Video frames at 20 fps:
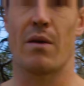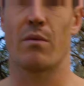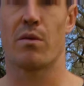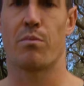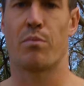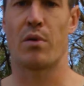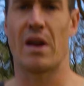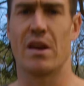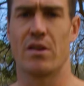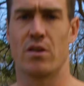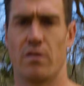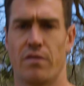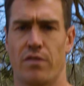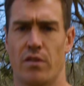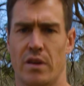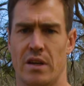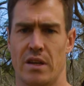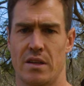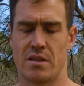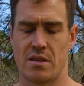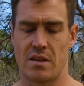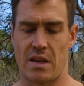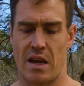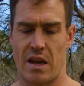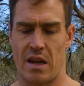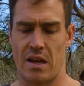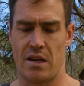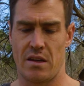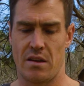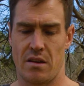with brand new footies,
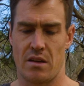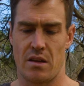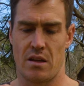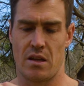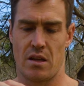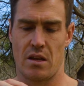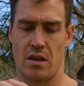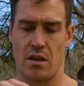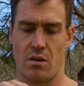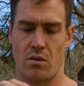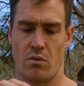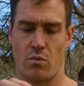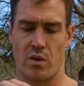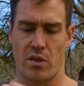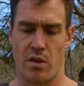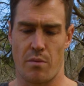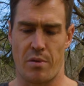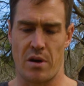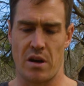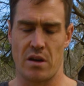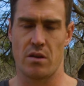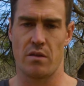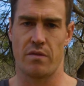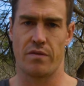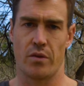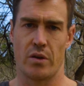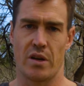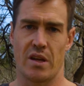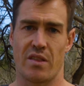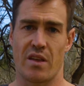and with a brand new
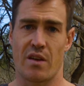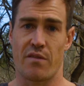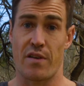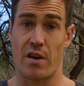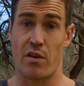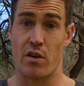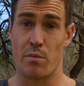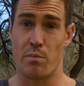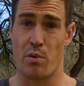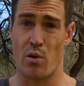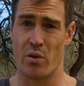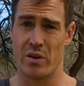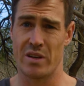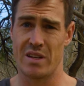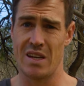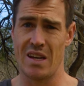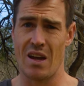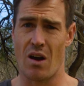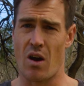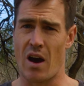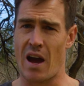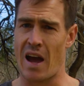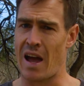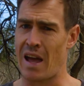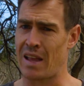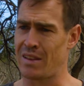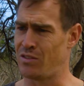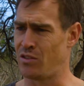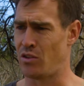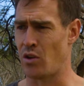footy, they're very pointy. I
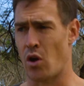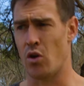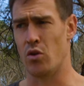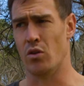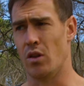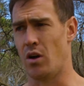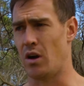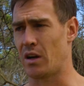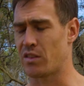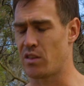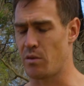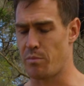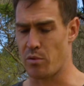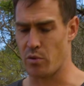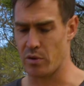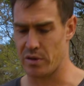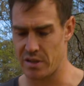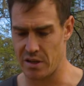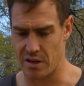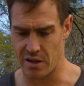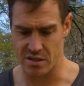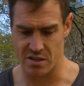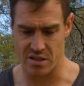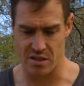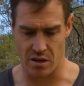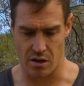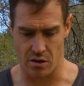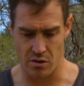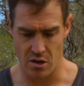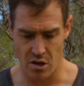don't like the pointiness,
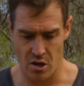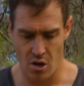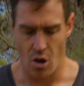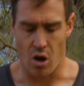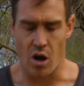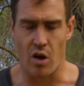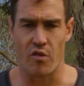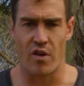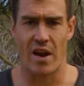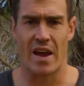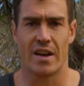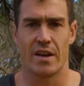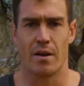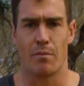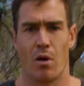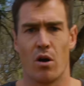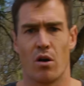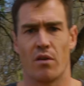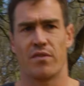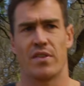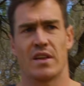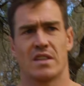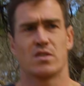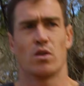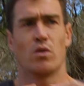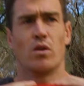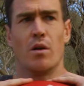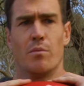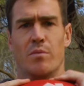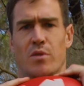so I round them off. That's
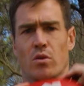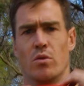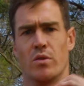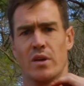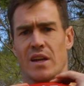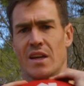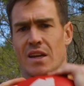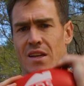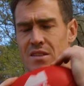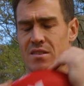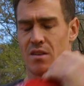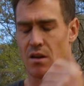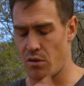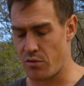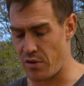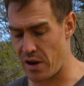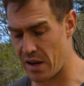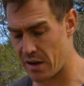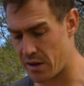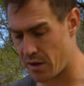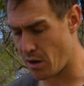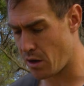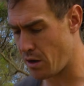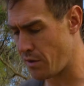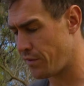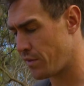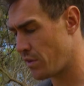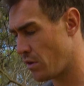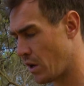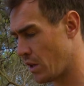all I'm doing here. So I'll round it
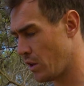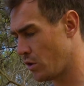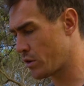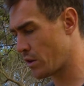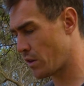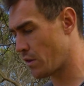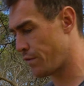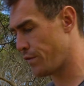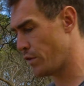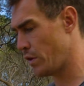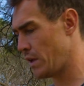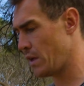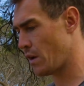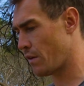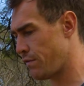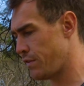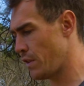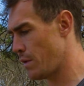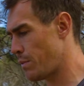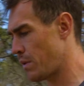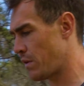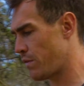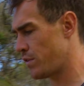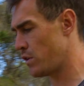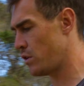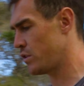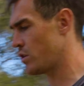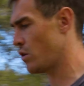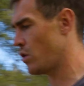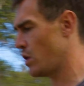off. I look at the footy, I flip it a
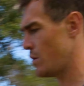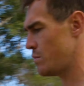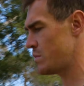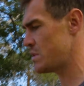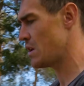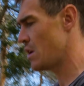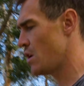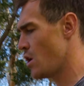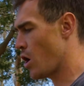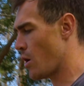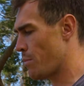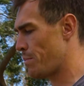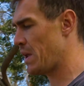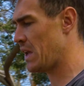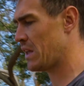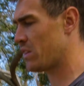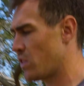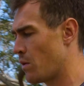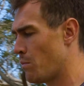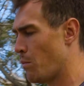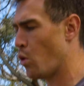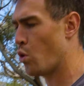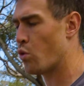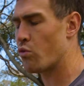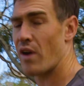few times. I pick the more